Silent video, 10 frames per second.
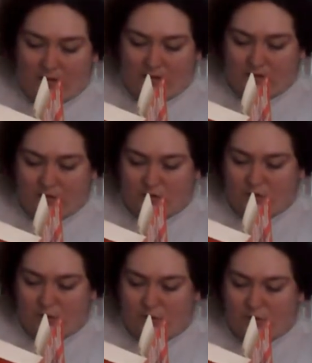the
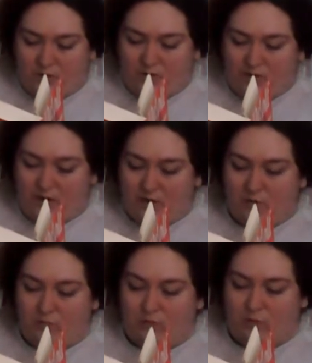destroyers of the
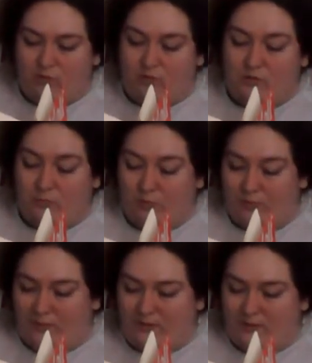National Socialist
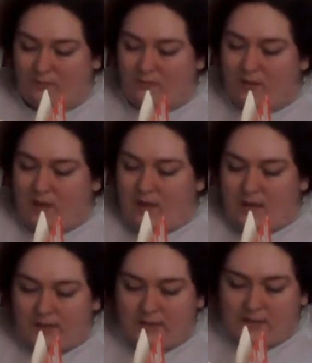movement.
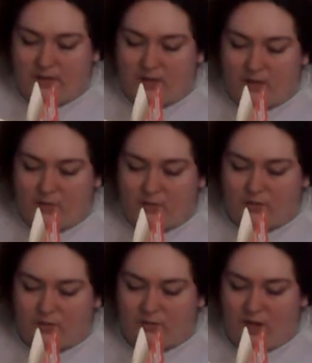His idea was
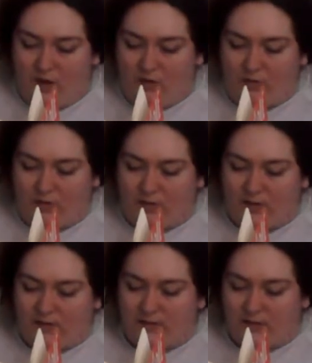to tell the
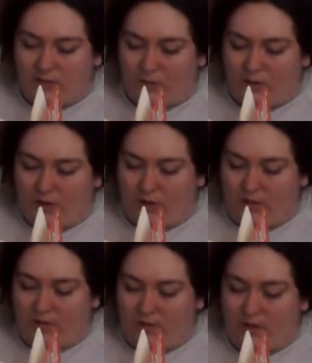inside story
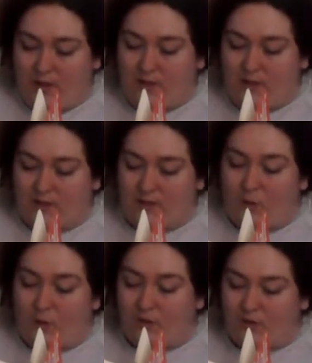of his
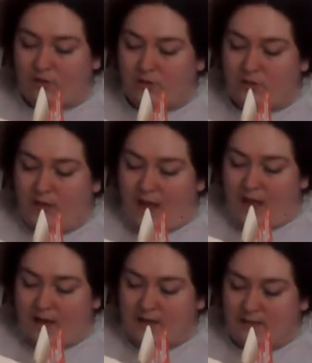putsch
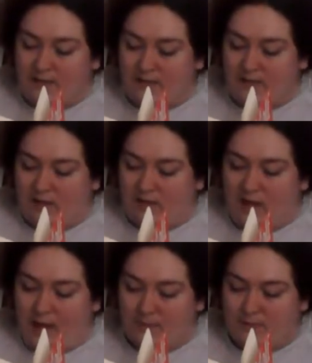and its
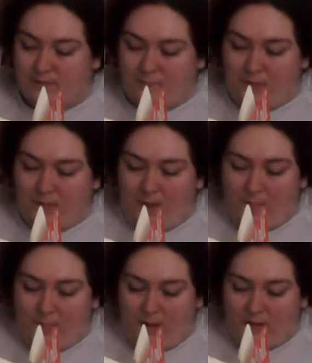collapse.
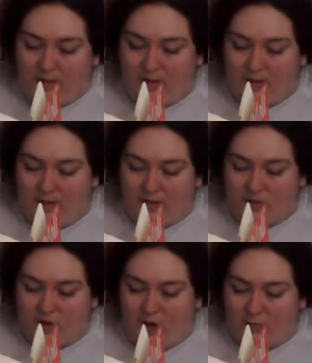But then he
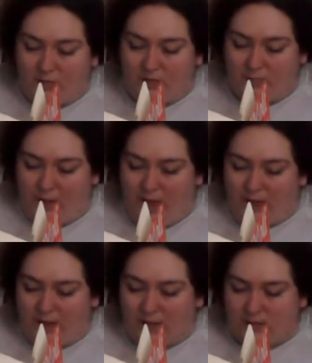dropped this plan
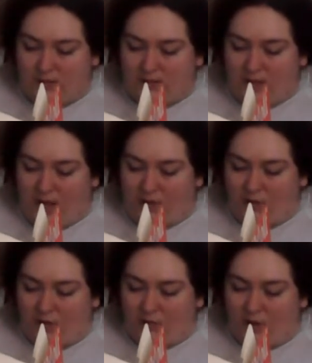and the
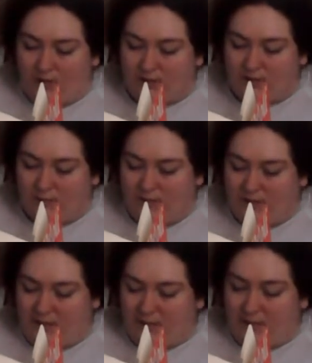title lost its meaning.